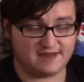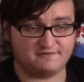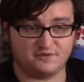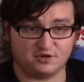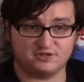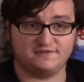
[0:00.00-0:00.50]
at
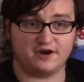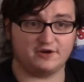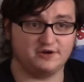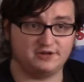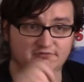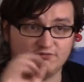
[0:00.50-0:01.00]
first
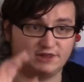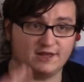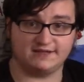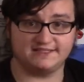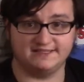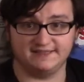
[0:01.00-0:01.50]
very
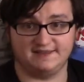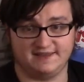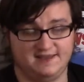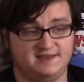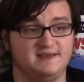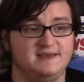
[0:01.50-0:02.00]

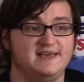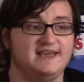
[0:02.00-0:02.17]
reluctantly,